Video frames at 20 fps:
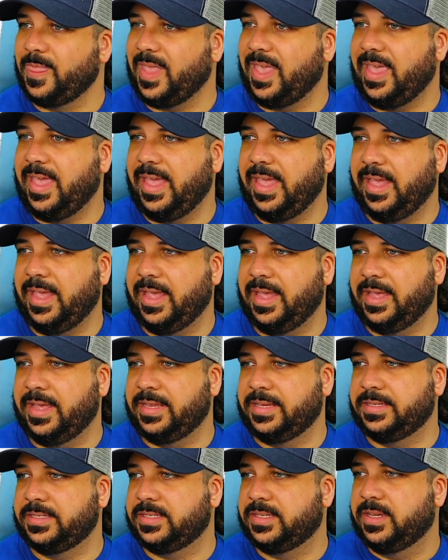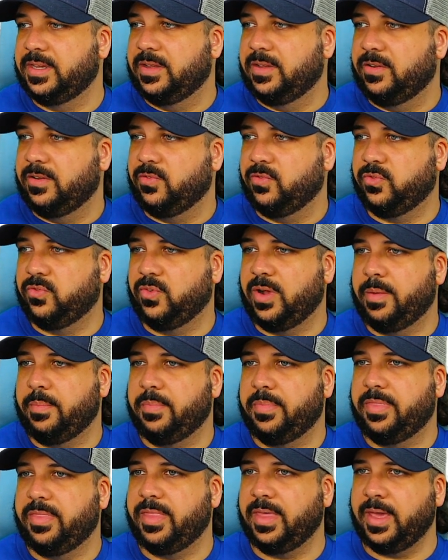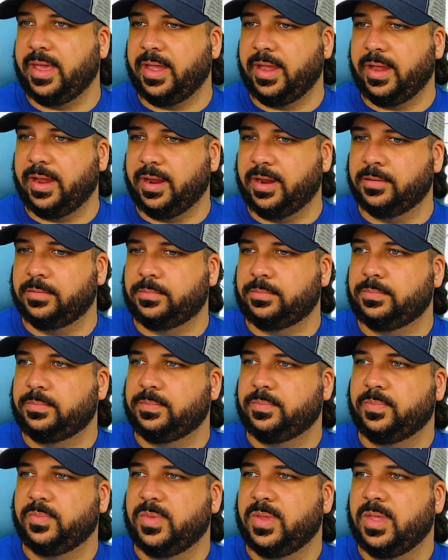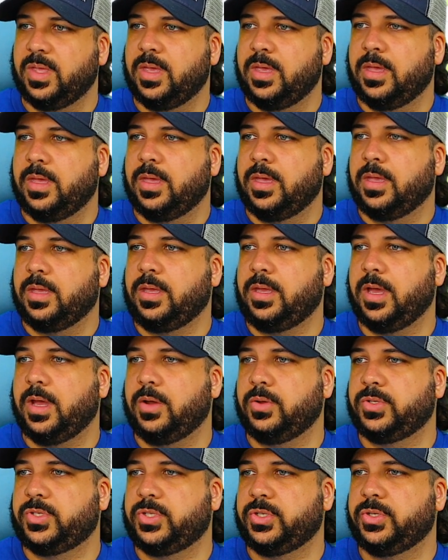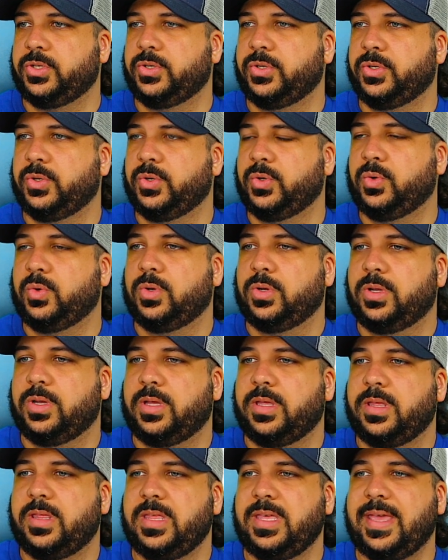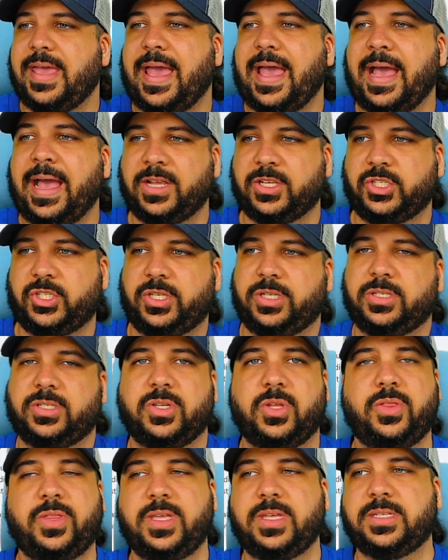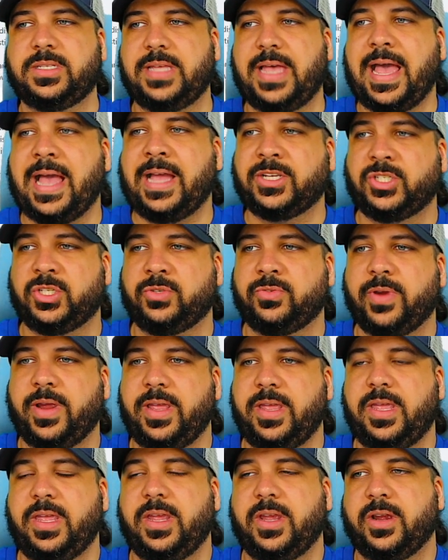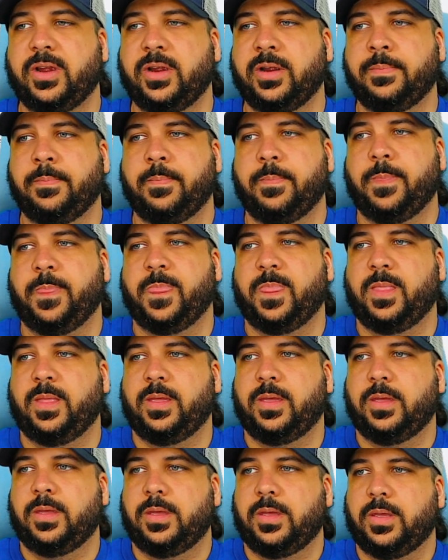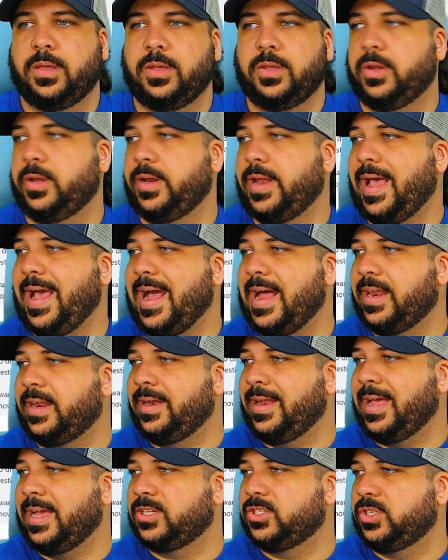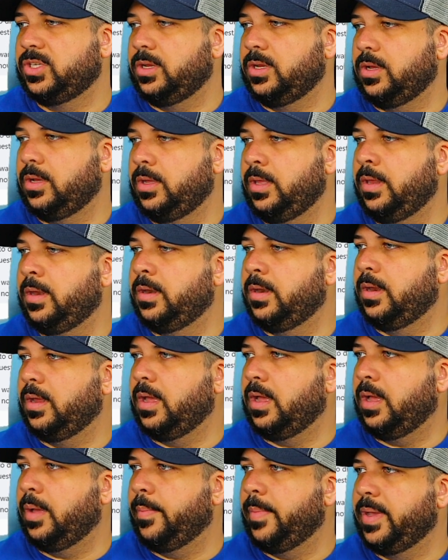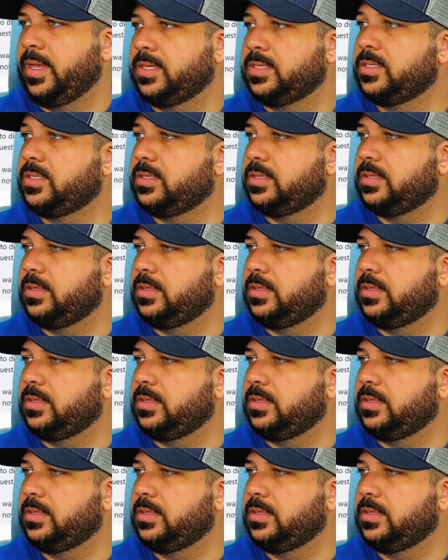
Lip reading: And from there, go to the action. So this action right here, you're going to add an action on, I guess,